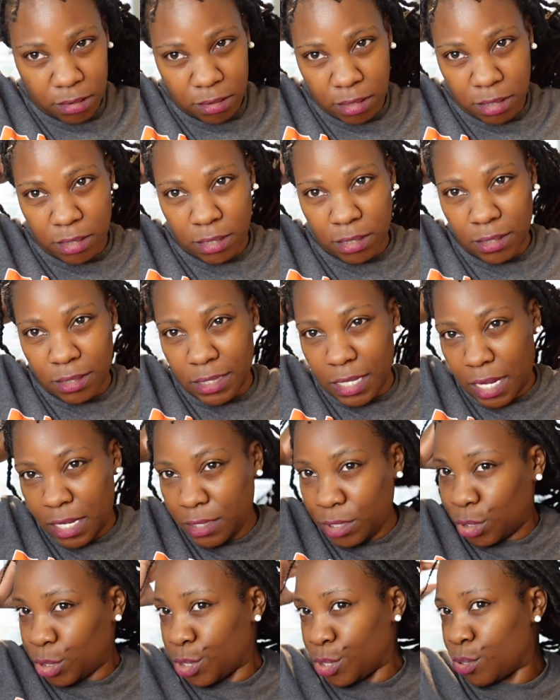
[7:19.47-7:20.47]
this is day
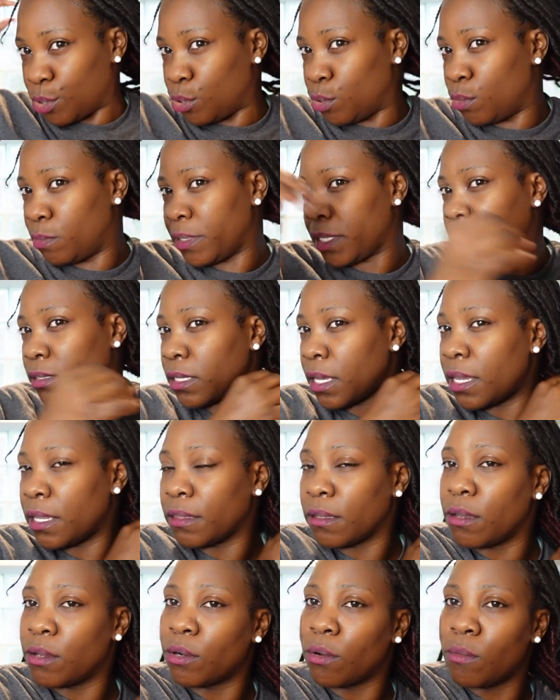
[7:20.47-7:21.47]
2 because I had
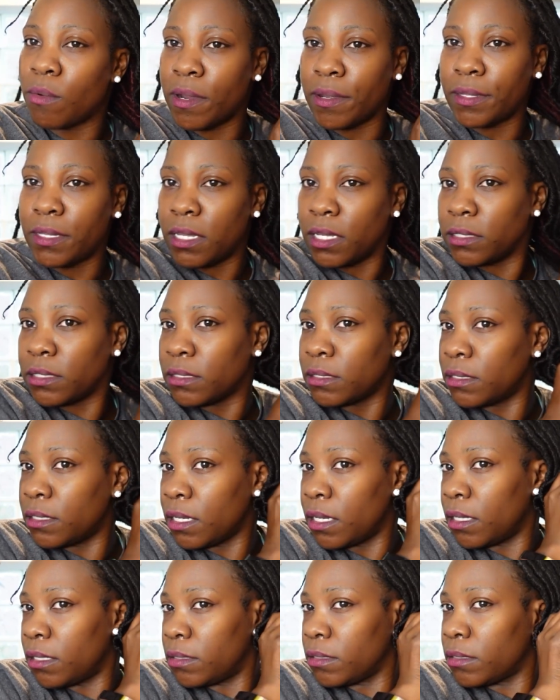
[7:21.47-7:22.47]
to go to work yesterday.